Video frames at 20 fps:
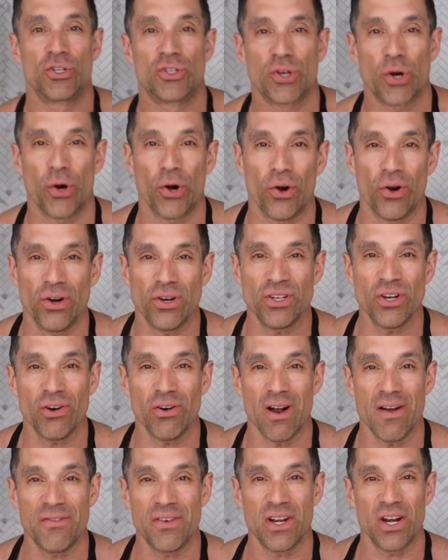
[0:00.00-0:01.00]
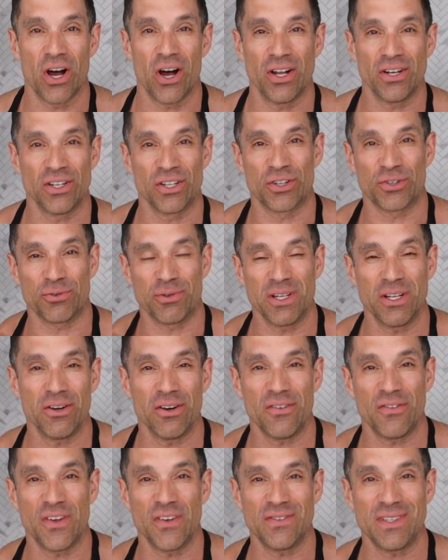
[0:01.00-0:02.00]
Turn your oven on to
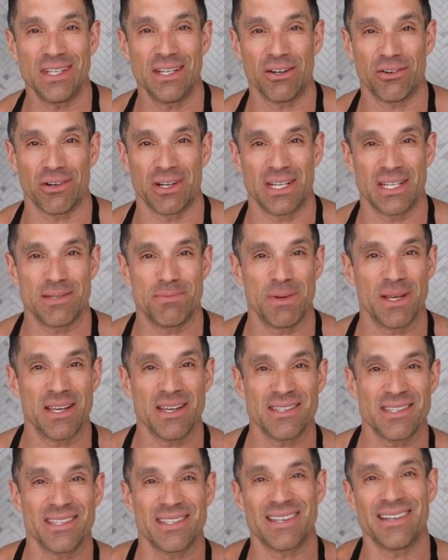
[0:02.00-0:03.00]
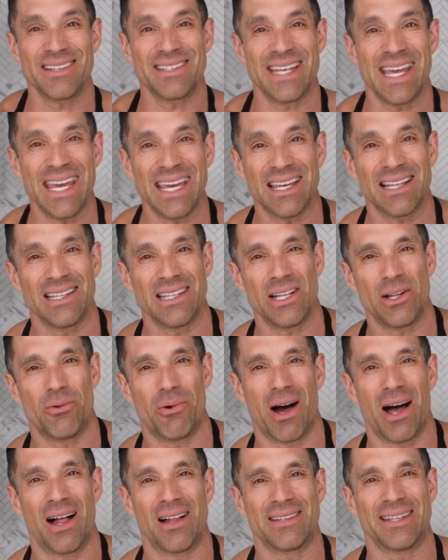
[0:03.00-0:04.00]
350 degrees because it's gonna take a little
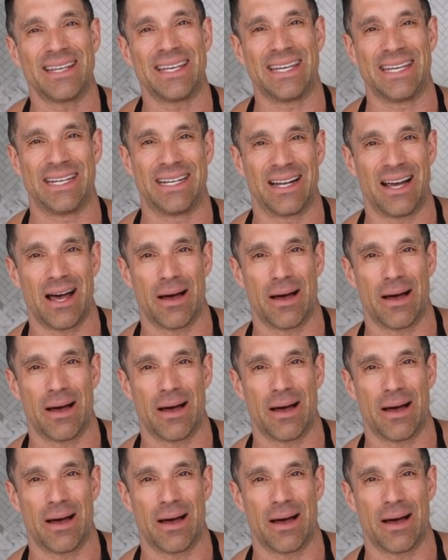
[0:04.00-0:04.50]
while to heat